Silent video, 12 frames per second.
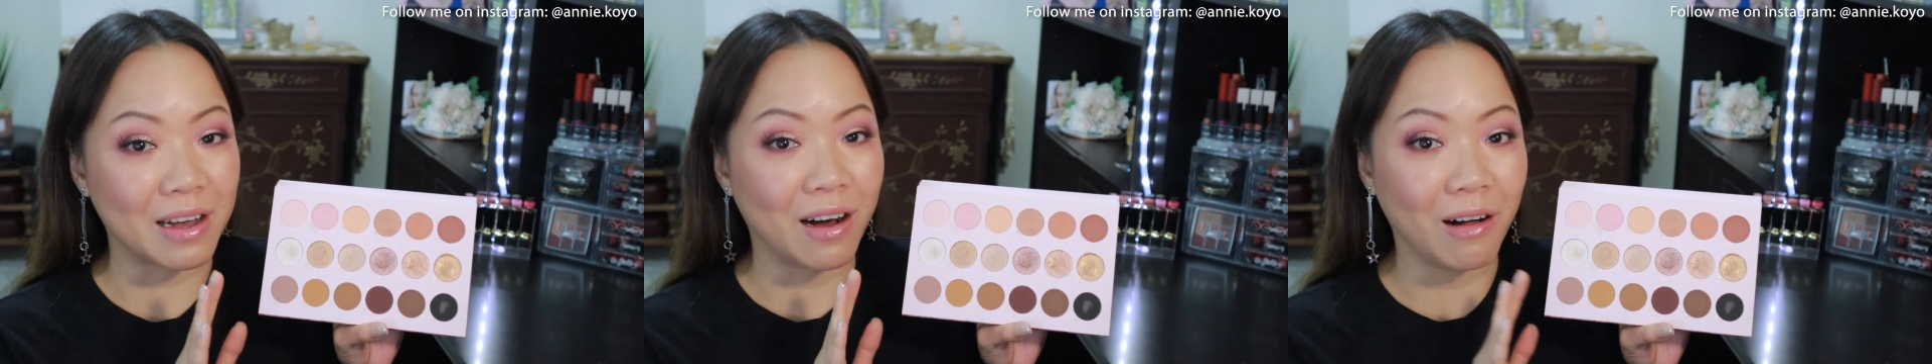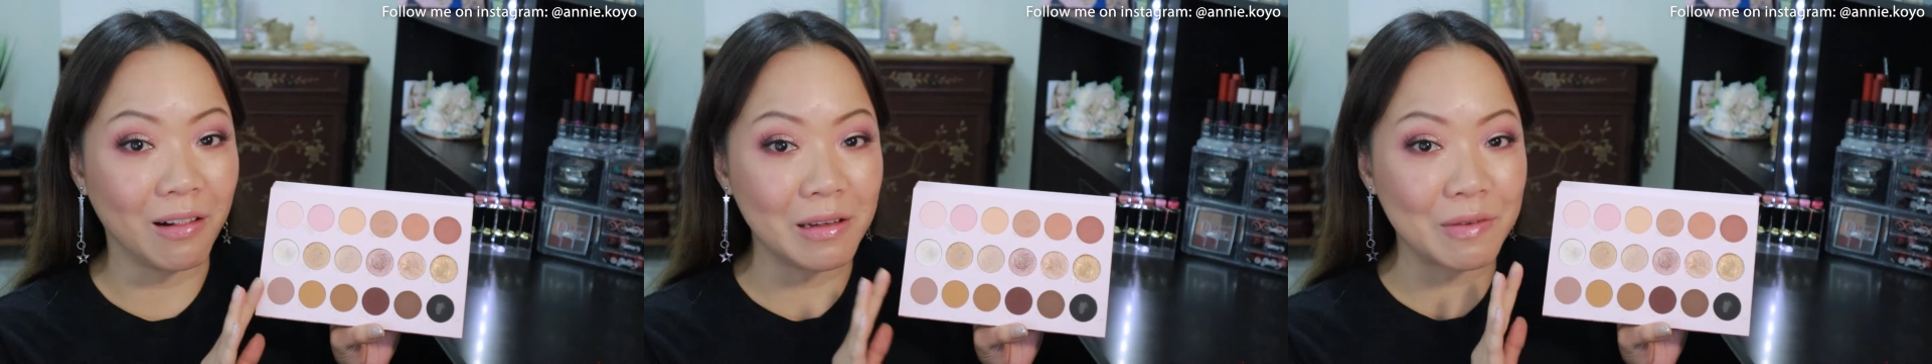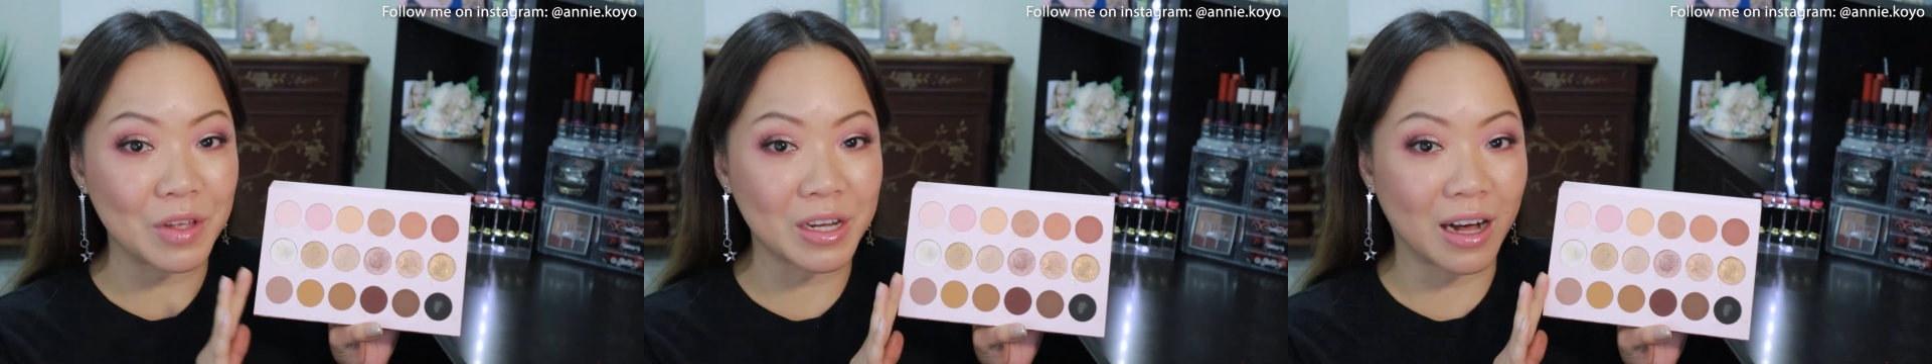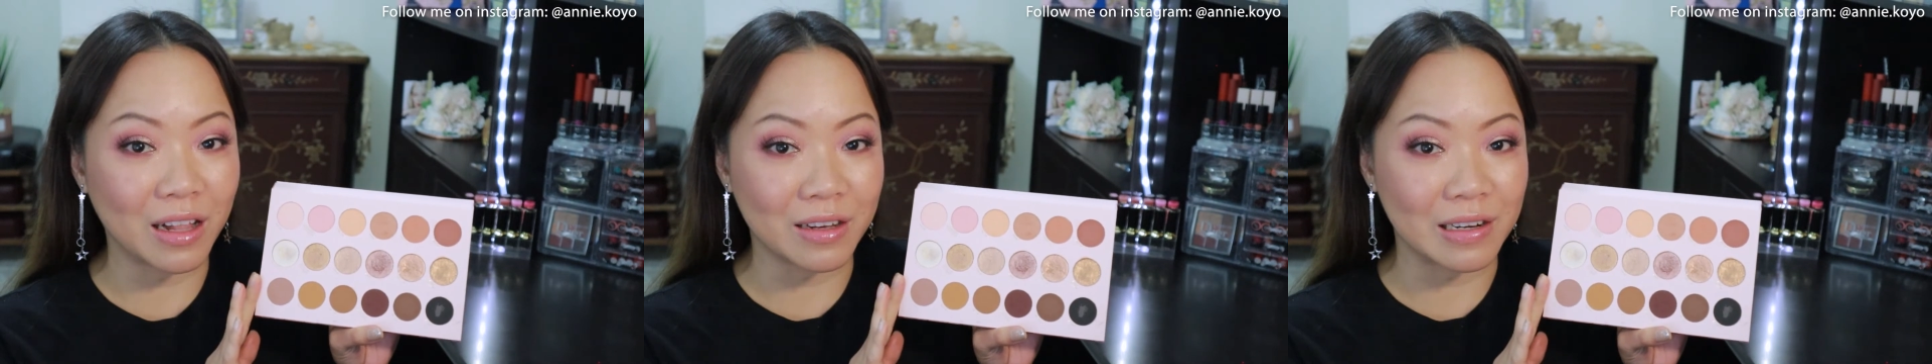all of the
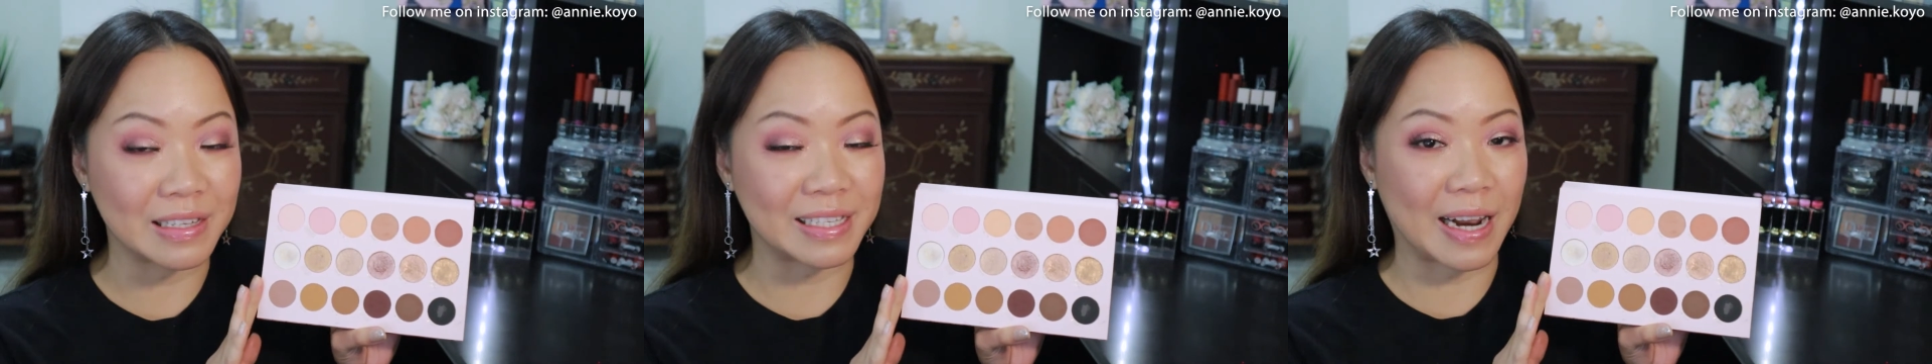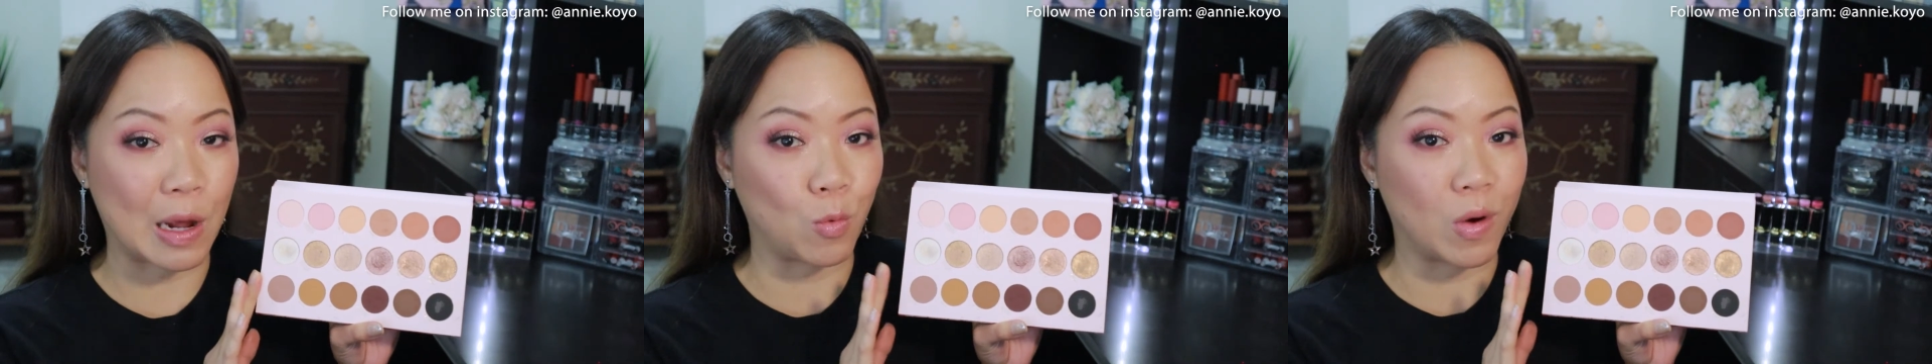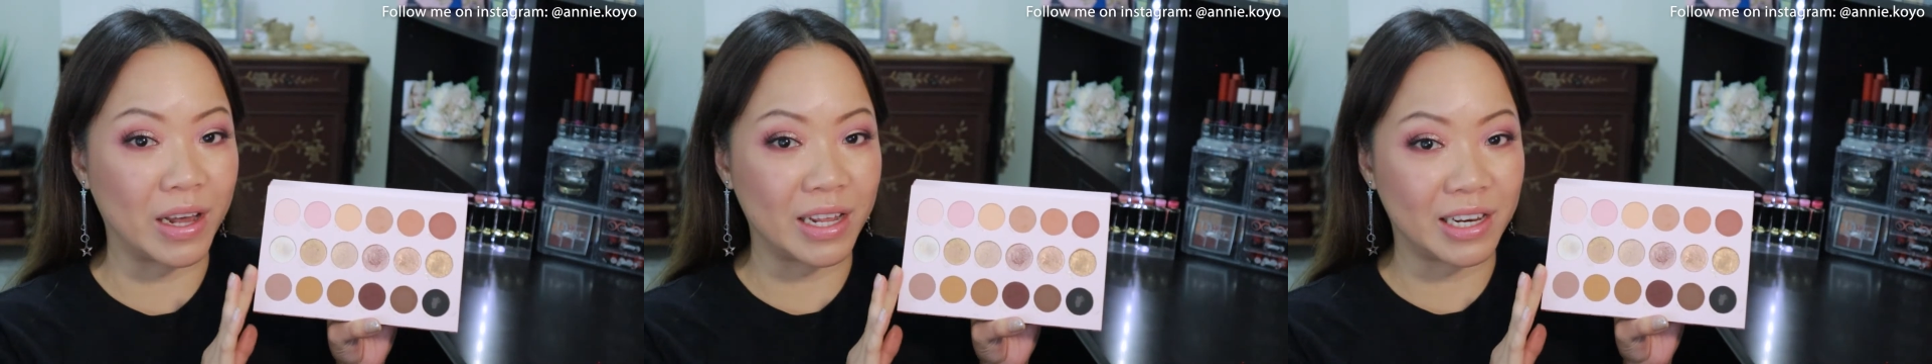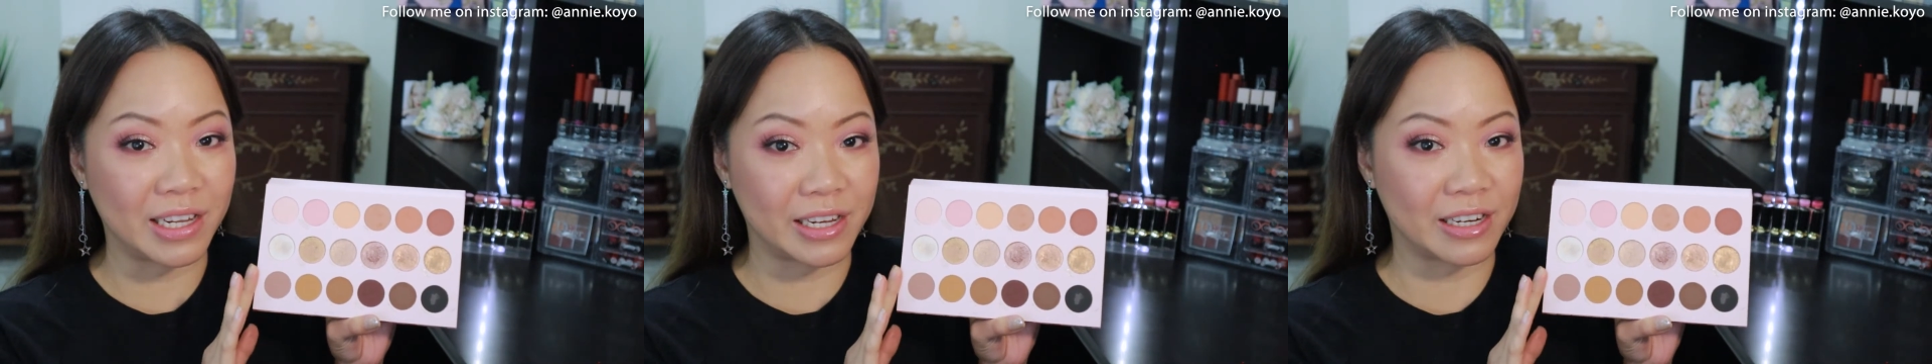colors that I want
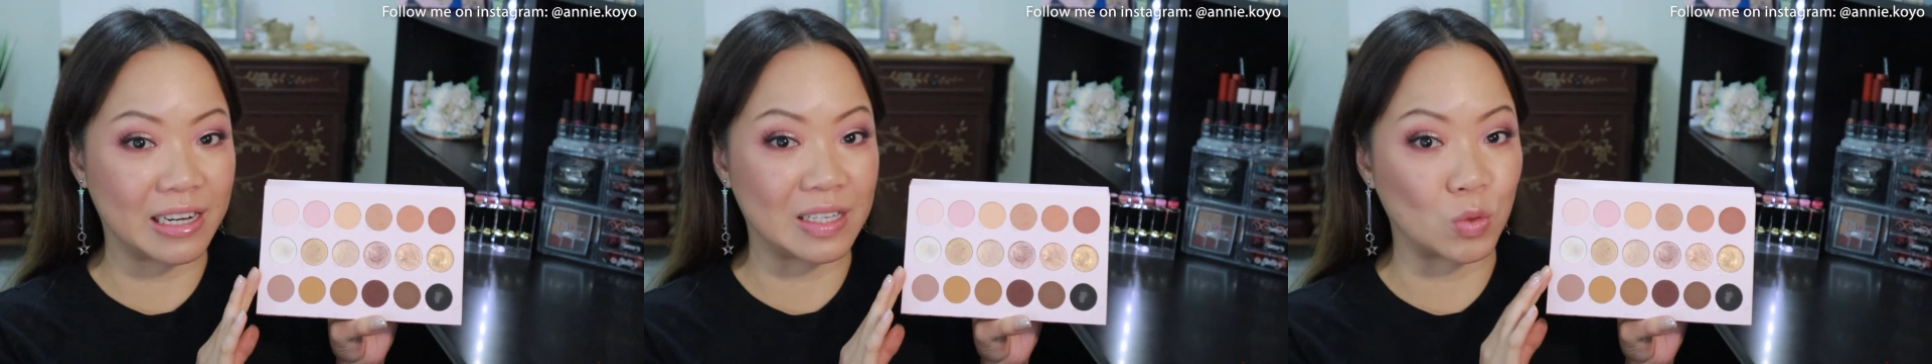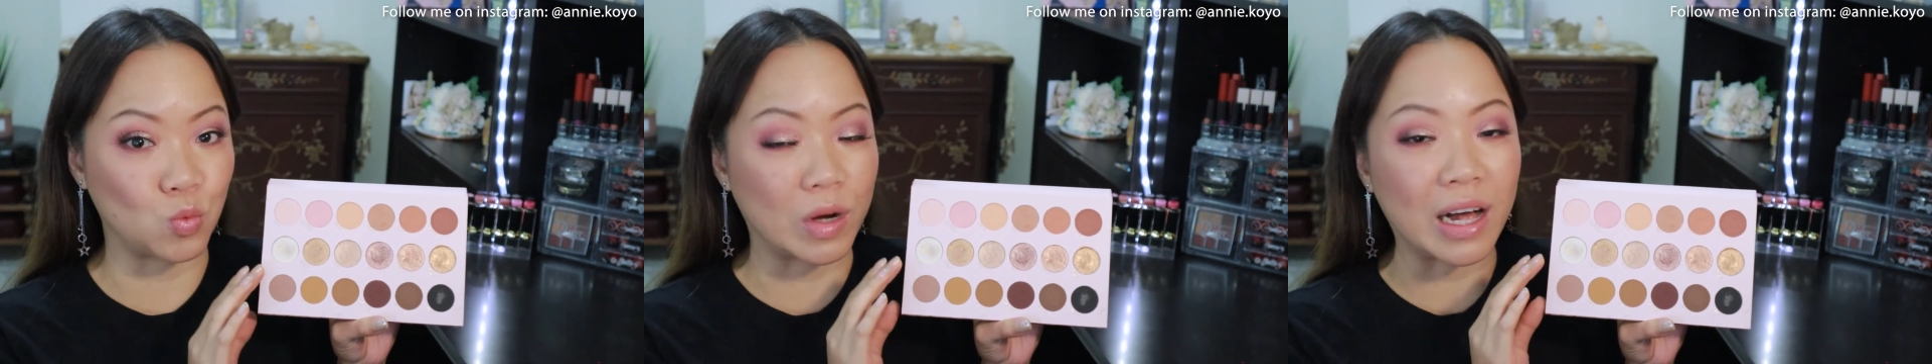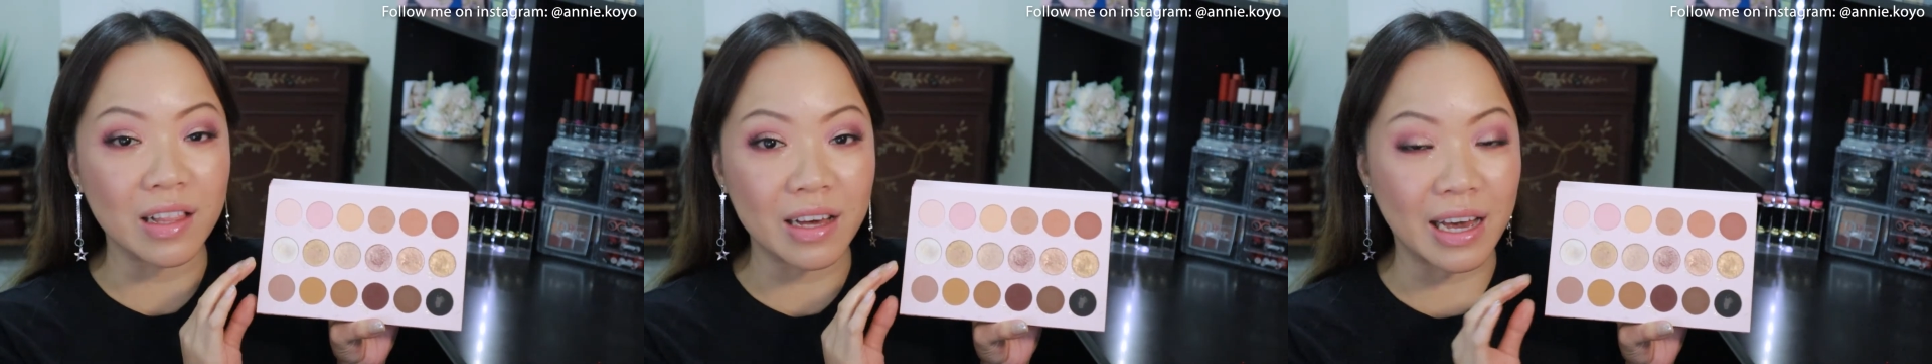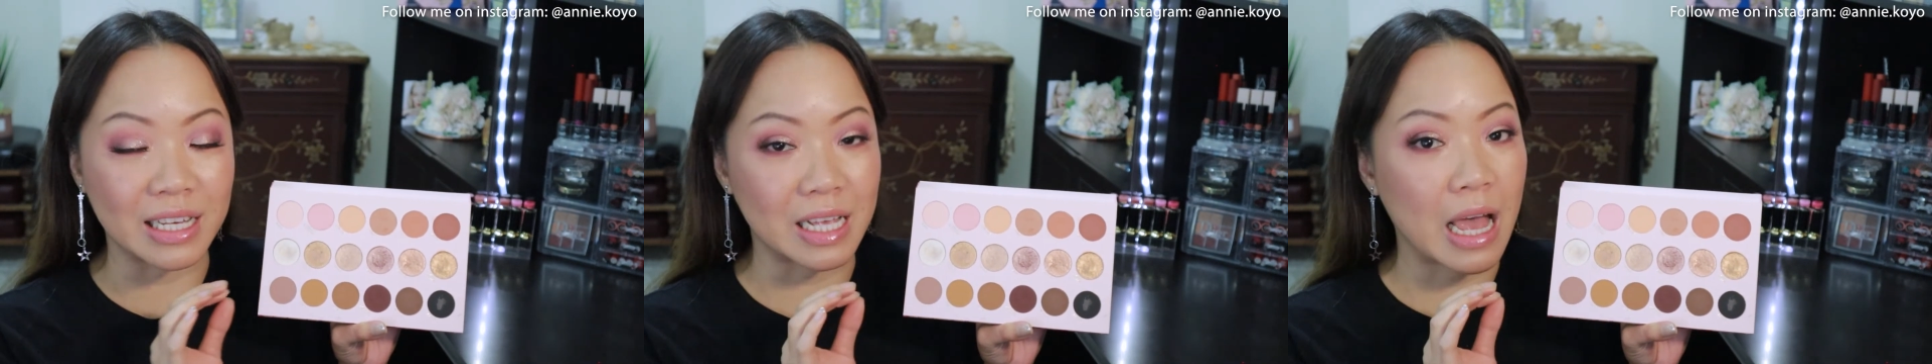in here as well
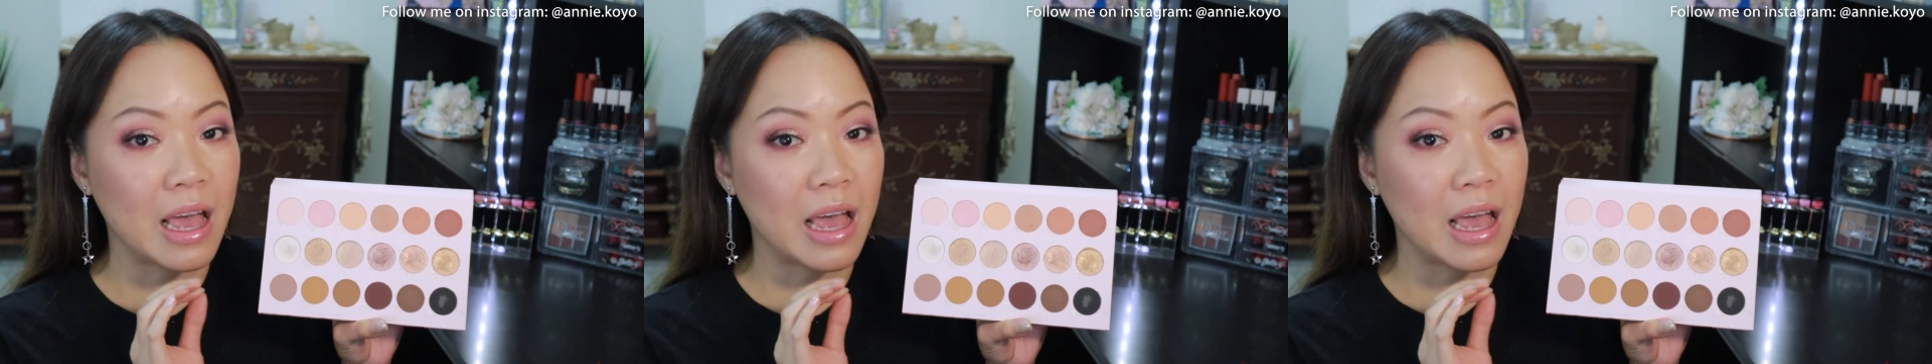as